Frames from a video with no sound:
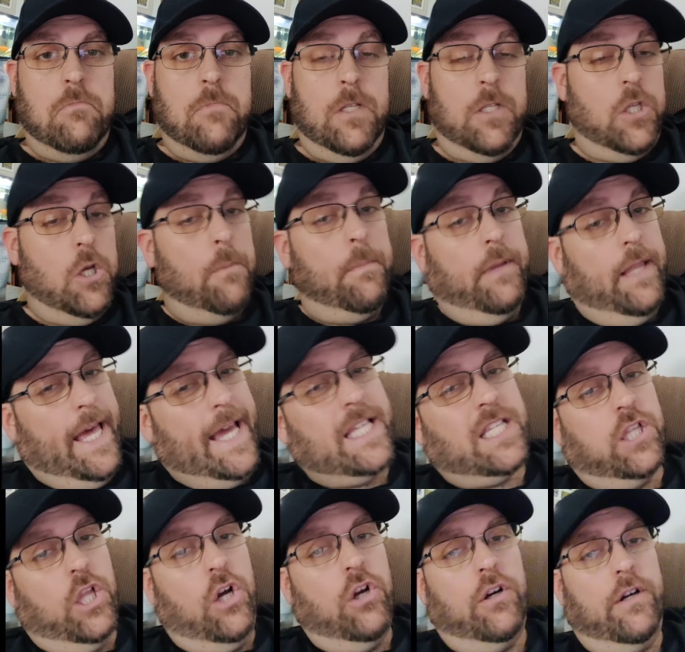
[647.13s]
Let's hope it
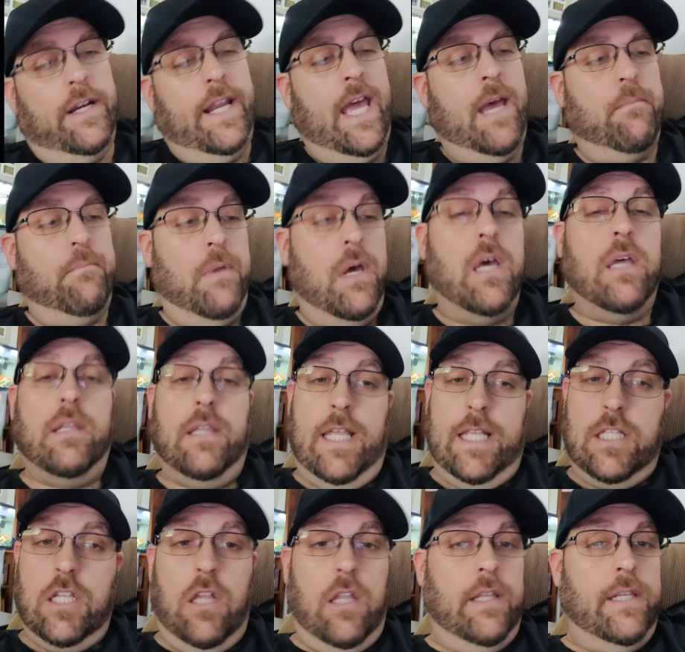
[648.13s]
lasts longer than that, but
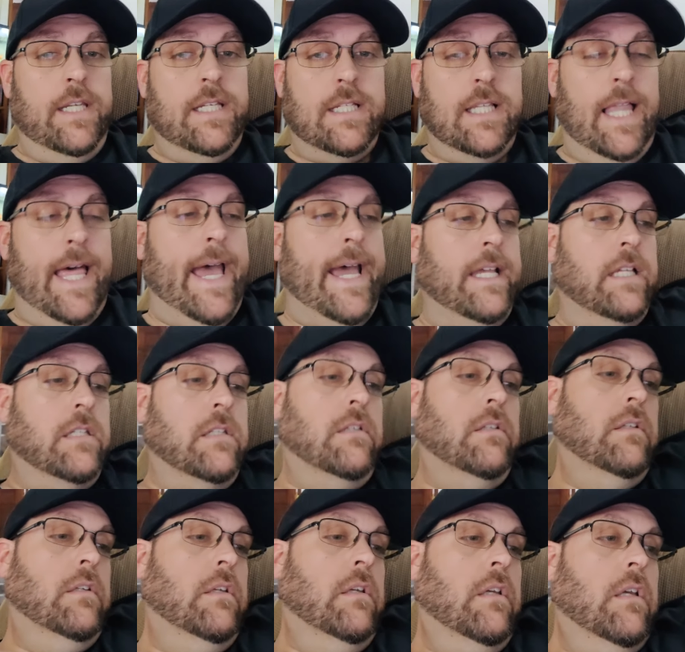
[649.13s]
that's all it needs to last.
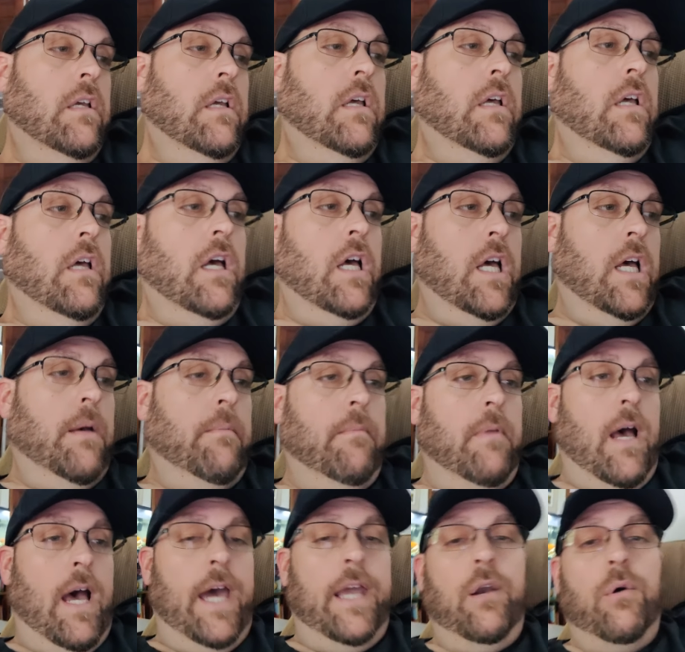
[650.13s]

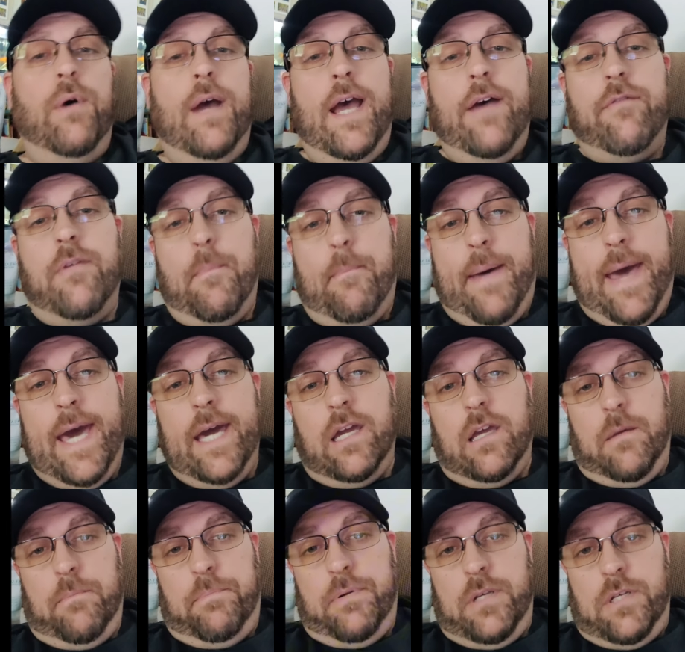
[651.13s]
Um, I don't have a
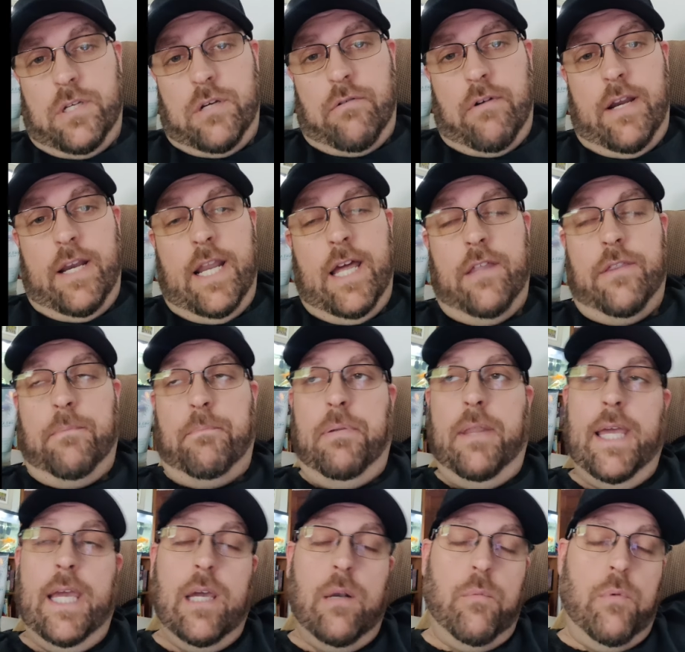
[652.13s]
backup engine right now. The
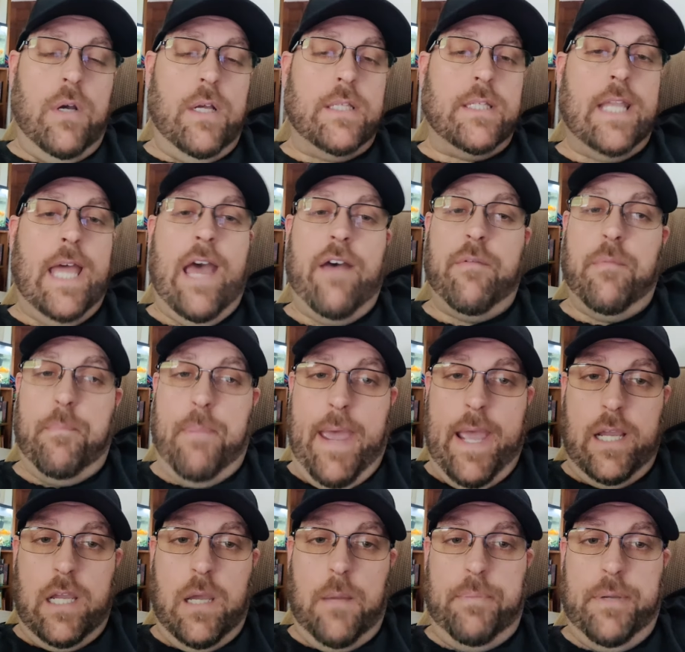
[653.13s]
plan was to have a
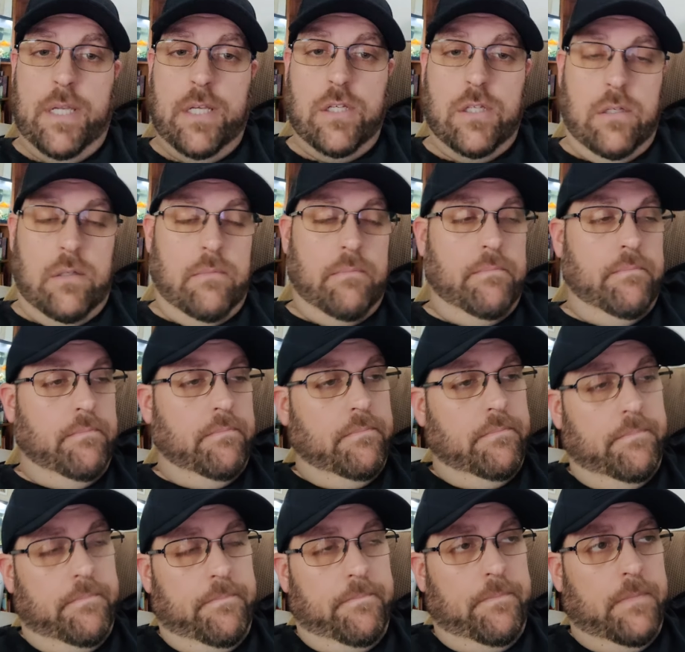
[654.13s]
backup engine.
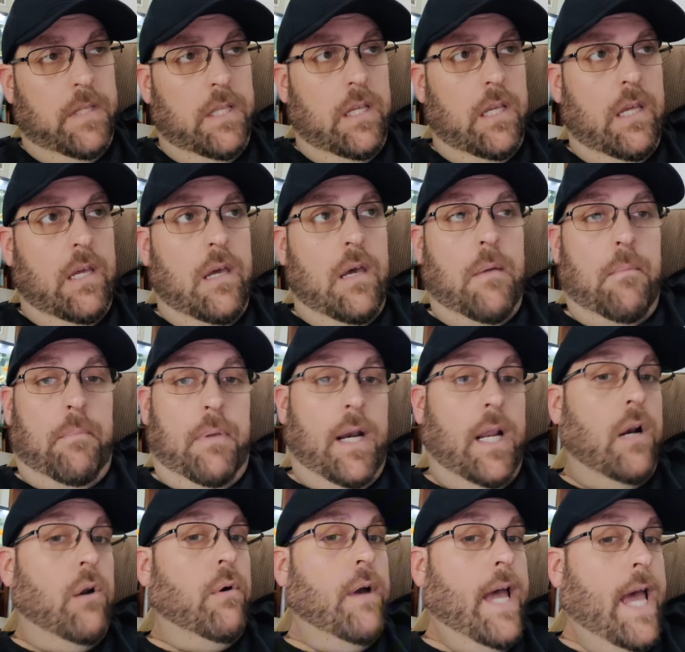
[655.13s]
But
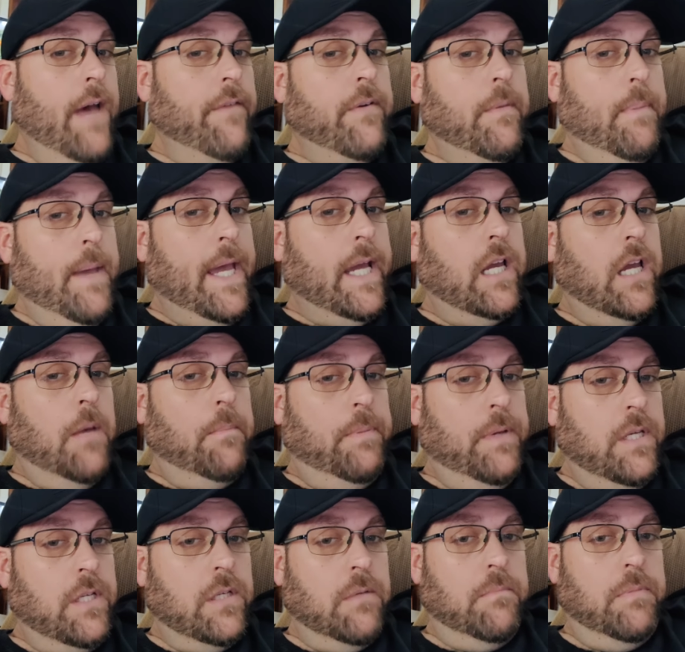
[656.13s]
I don't have a backup
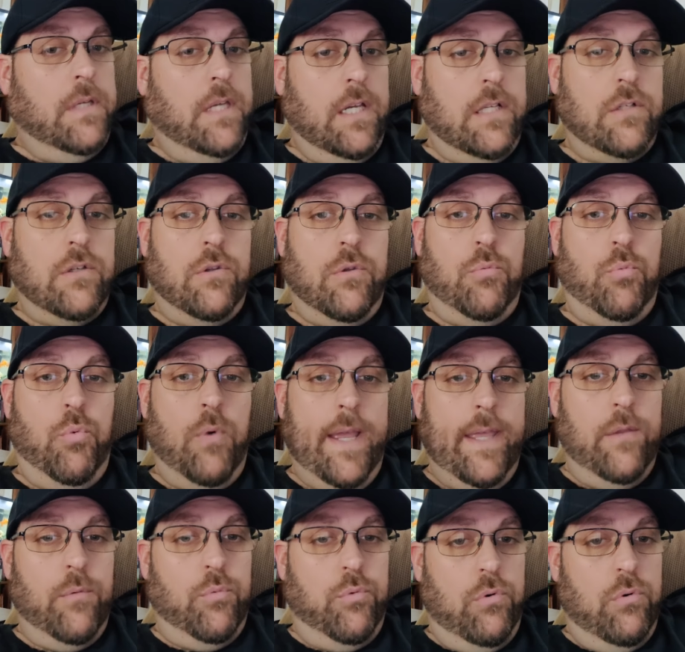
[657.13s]
engine because of the
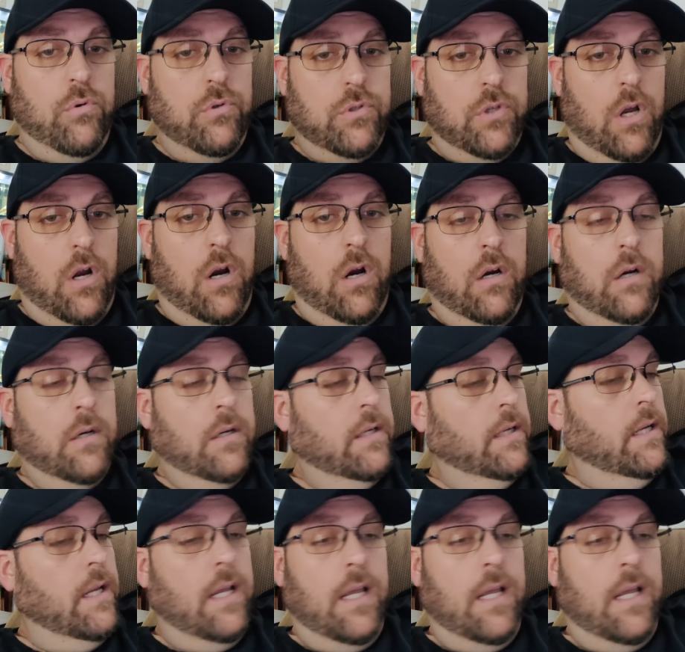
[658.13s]
way the rules are.